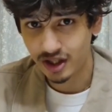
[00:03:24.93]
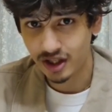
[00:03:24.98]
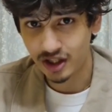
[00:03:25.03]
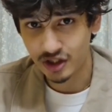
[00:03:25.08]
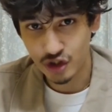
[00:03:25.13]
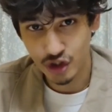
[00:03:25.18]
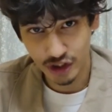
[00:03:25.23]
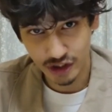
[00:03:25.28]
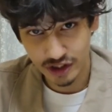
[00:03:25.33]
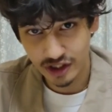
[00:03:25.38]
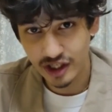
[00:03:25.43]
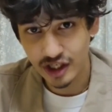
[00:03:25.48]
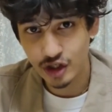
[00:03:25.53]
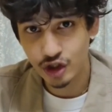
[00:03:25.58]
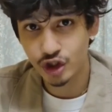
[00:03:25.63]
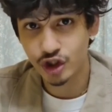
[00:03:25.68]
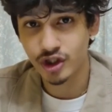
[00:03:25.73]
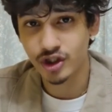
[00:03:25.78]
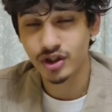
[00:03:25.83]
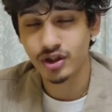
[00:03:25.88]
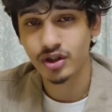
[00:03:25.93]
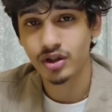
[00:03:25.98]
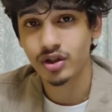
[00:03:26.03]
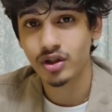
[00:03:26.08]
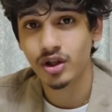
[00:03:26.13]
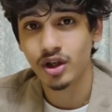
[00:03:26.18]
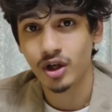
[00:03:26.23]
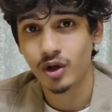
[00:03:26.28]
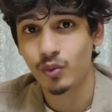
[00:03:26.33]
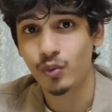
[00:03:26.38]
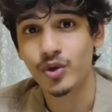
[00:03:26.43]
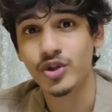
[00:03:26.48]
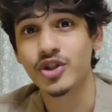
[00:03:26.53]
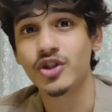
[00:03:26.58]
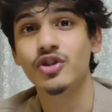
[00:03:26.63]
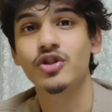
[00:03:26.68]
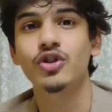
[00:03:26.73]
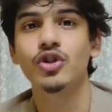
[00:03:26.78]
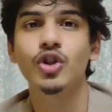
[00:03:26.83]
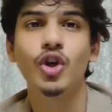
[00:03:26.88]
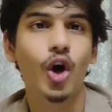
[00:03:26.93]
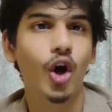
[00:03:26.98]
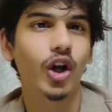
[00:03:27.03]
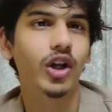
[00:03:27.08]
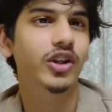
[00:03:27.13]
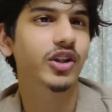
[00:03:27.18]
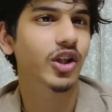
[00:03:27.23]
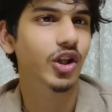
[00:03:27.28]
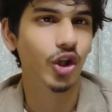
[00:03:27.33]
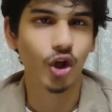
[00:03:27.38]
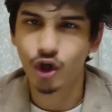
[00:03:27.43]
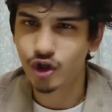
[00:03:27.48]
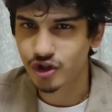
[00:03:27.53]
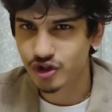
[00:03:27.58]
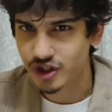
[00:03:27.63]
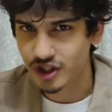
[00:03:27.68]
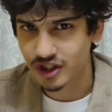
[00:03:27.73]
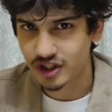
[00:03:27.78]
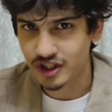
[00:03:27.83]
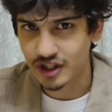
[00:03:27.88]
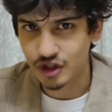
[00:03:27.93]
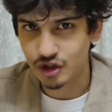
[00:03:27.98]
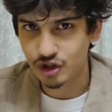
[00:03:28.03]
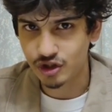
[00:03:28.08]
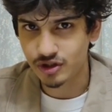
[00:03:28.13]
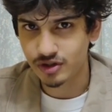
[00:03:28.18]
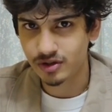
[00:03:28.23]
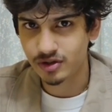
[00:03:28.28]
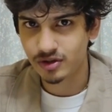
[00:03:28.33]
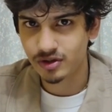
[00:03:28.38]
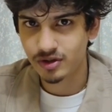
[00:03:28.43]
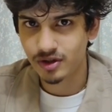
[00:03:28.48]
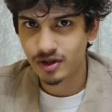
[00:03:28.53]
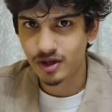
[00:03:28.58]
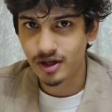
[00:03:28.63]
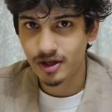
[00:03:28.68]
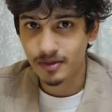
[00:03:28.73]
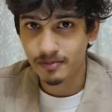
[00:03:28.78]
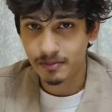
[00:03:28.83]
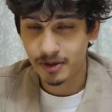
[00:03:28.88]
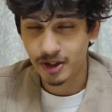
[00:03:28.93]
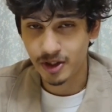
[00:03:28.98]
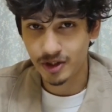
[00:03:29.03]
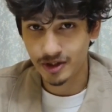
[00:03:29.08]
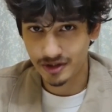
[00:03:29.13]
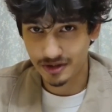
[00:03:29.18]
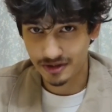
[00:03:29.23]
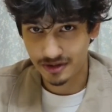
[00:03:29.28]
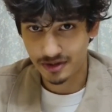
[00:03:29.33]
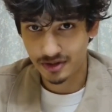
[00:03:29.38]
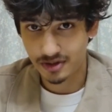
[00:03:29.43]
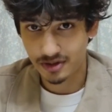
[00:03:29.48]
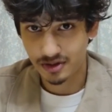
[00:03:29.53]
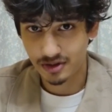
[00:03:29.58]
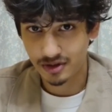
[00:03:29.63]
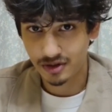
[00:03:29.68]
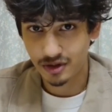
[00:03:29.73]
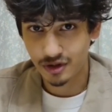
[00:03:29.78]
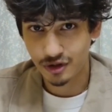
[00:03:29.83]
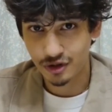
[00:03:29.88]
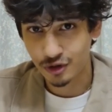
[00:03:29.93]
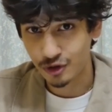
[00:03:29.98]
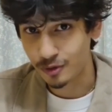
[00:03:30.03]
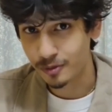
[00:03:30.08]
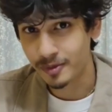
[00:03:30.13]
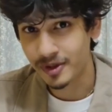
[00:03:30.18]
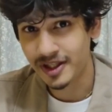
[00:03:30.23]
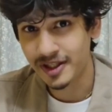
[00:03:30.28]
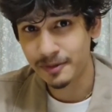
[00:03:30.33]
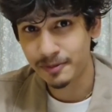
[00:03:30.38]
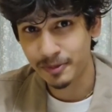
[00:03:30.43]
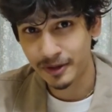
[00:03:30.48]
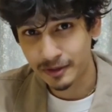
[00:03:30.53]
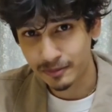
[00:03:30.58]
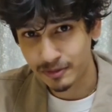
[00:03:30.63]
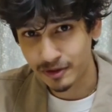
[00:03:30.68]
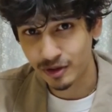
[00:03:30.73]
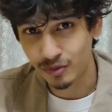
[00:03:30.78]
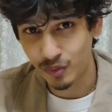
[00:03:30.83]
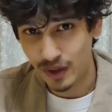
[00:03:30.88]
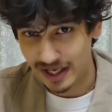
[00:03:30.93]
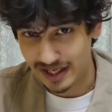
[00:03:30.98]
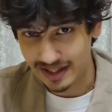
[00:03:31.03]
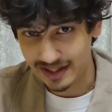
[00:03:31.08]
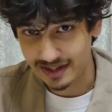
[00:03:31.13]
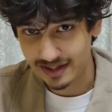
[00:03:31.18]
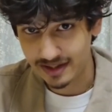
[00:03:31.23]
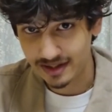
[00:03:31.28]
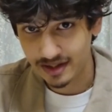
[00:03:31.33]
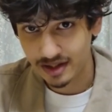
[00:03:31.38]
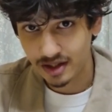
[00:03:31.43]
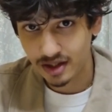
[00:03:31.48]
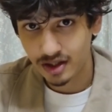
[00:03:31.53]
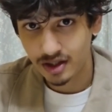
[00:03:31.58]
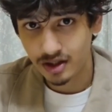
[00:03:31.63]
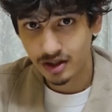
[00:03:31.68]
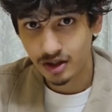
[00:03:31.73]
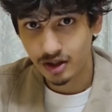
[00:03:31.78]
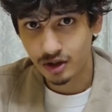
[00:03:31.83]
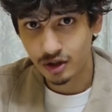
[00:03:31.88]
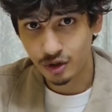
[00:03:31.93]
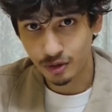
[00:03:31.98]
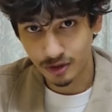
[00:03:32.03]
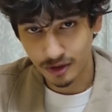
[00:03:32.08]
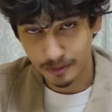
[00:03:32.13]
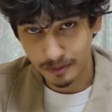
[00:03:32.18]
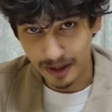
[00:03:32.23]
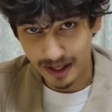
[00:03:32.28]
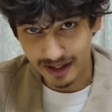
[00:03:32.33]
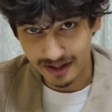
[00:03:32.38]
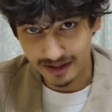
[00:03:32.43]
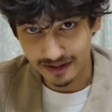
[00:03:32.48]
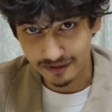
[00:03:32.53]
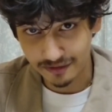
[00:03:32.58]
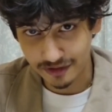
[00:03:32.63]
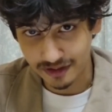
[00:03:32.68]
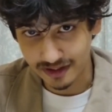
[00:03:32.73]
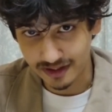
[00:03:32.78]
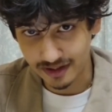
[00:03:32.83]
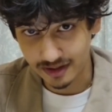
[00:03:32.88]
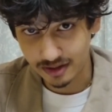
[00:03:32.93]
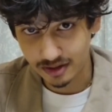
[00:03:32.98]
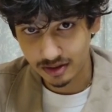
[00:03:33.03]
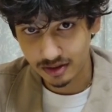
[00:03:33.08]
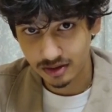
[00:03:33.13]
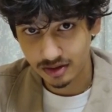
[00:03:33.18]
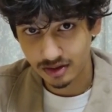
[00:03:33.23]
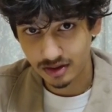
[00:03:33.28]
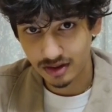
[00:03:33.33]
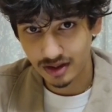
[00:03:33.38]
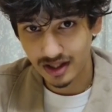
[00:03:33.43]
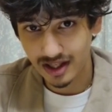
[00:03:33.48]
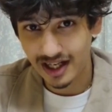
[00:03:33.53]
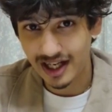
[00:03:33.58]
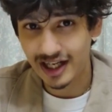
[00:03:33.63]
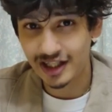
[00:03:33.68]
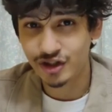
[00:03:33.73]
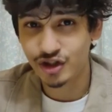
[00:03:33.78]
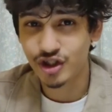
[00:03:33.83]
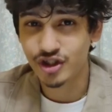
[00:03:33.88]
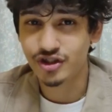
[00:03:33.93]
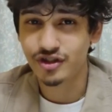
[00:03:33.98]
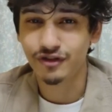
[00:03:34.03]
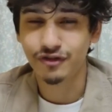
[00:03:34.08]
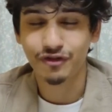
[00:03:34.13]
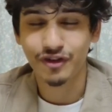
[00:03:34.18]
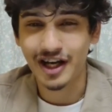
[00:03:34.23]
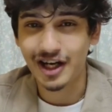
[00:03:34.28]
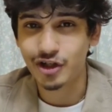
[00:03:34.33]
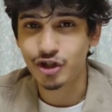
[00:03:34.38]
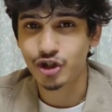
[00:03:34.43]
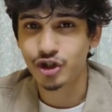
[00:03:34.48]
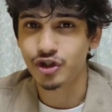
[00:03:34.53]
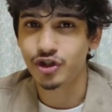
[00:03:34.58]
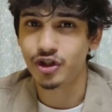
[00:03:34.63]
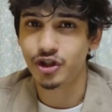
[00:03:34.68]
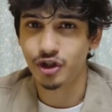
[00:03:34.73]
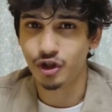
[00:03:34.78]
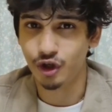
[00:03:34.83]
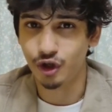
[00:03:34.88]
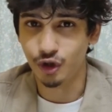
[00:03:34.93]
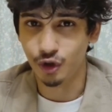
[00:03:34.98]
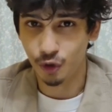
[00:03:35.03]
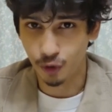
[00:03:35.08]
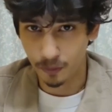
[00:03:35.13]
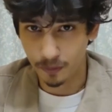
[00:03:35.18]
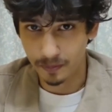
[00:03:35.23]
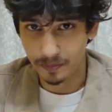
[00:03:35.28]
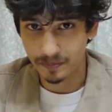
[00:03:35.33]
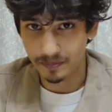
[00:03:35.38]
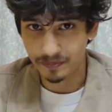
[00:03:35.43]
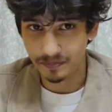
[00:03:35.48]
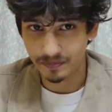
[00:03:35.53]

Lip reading: A generation which is called the lost generation because so many people went to the battlefield and just a fraction returned home.